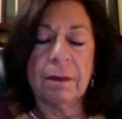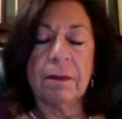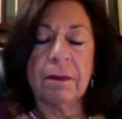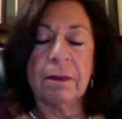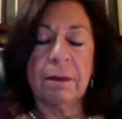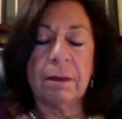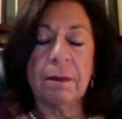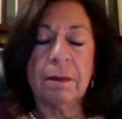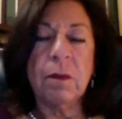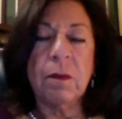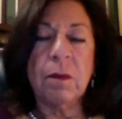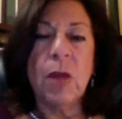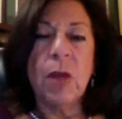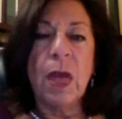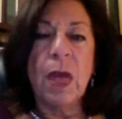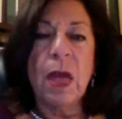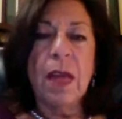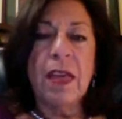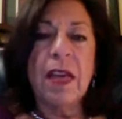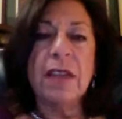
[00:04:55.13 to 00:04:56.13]
Mm-hmm.
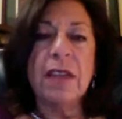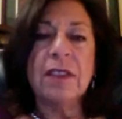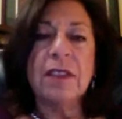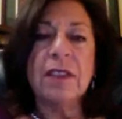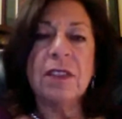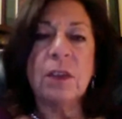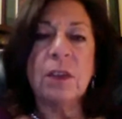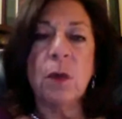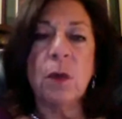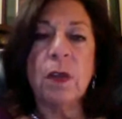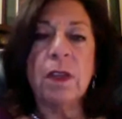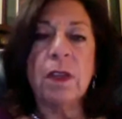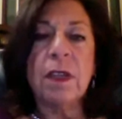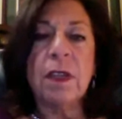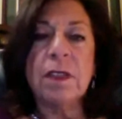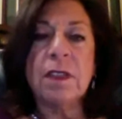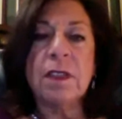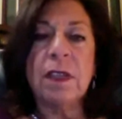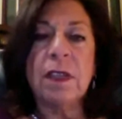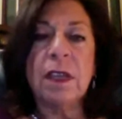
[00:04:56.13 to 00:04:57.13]
Yes. Well,
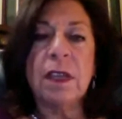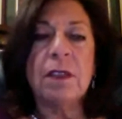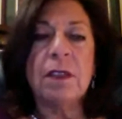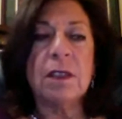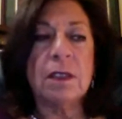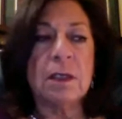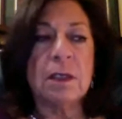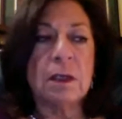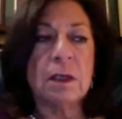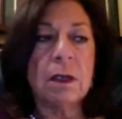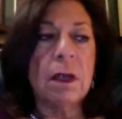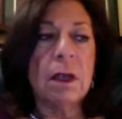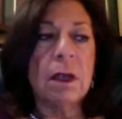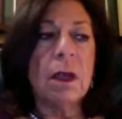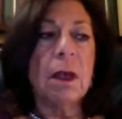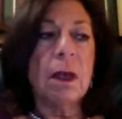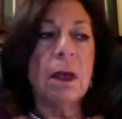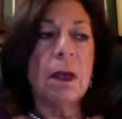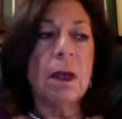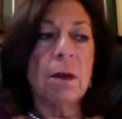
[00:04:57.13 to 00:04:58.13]
it's
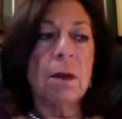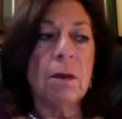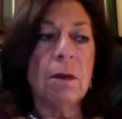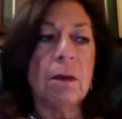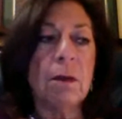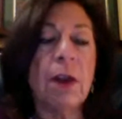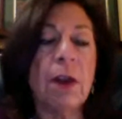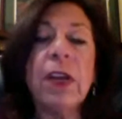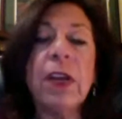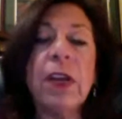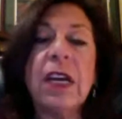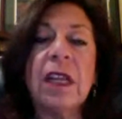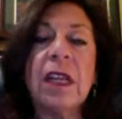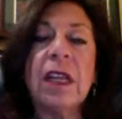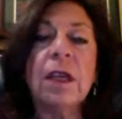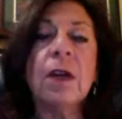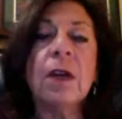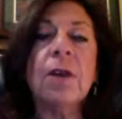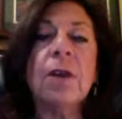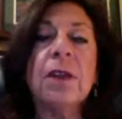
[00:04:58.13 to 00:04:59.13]
very
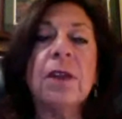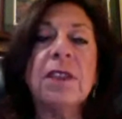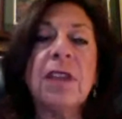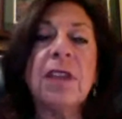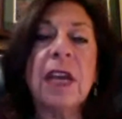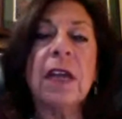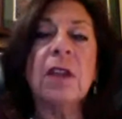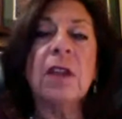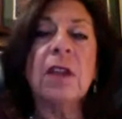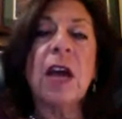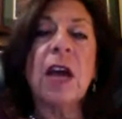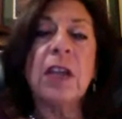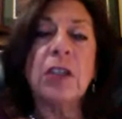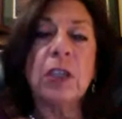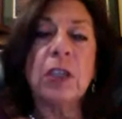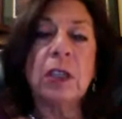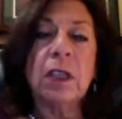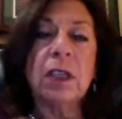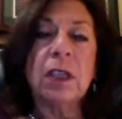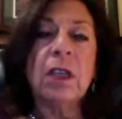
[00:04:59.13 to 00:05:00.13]
clear that
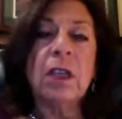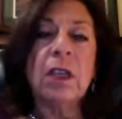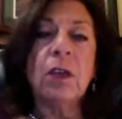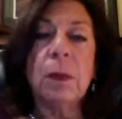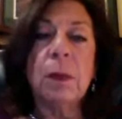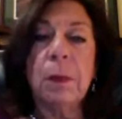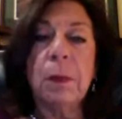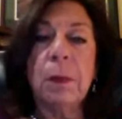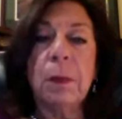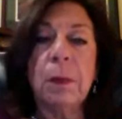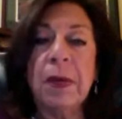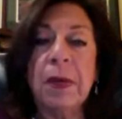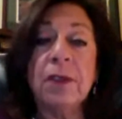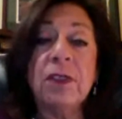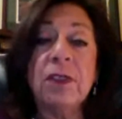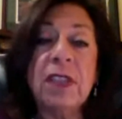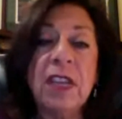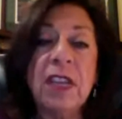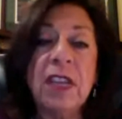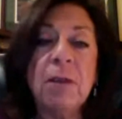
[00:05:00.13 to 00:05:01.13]
psychologically human
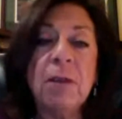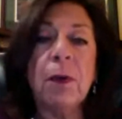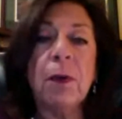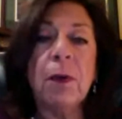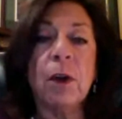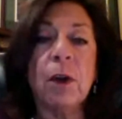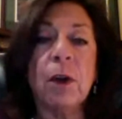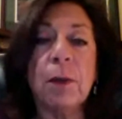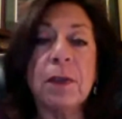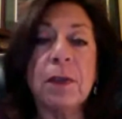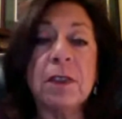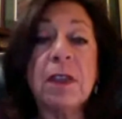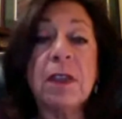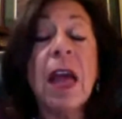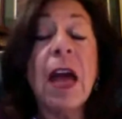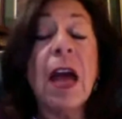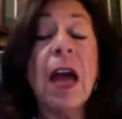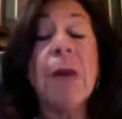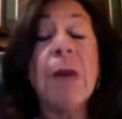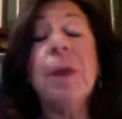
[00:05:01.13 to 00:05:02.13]
beings need purpose.
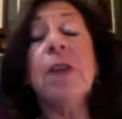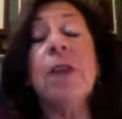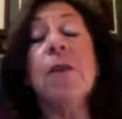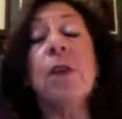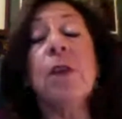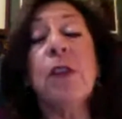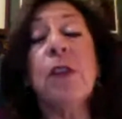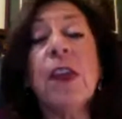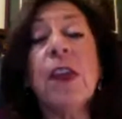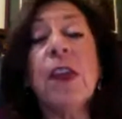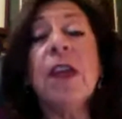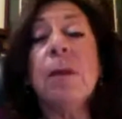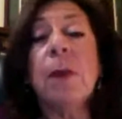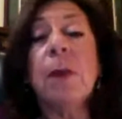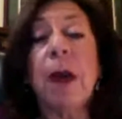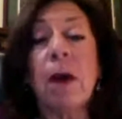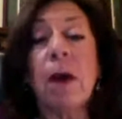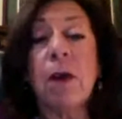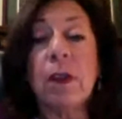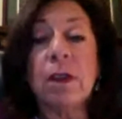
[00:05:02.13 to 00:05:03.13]
I mean, if you think
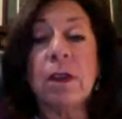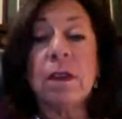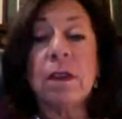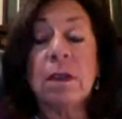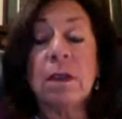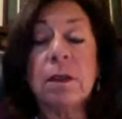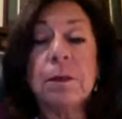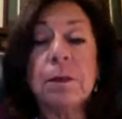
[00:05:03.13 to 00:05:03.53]
about it,